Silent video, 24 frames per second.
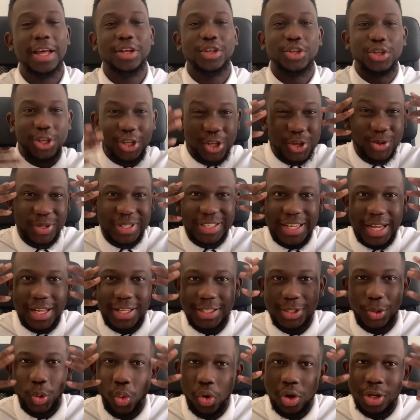you tend
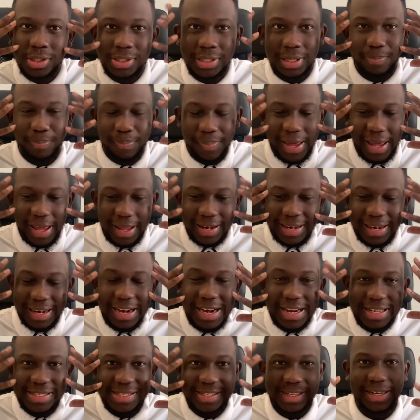to want to pay,
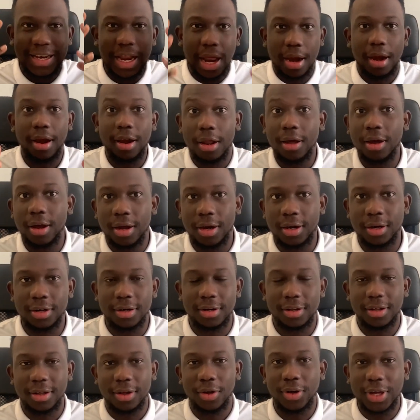listen and learn.
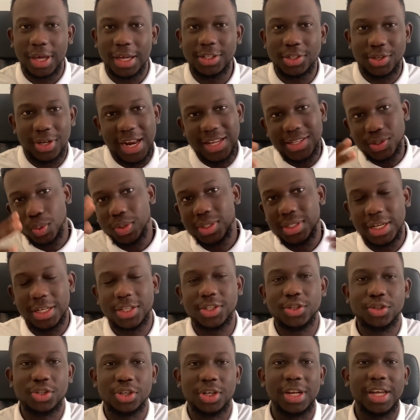Okay. So that's what takes
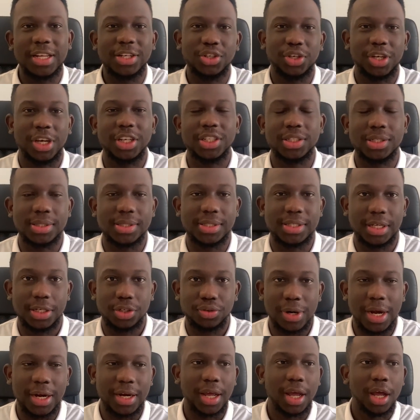you to the education stage,
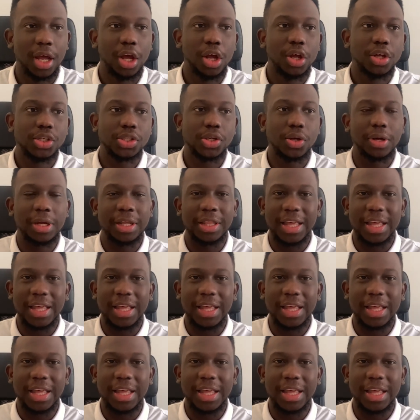right? So in the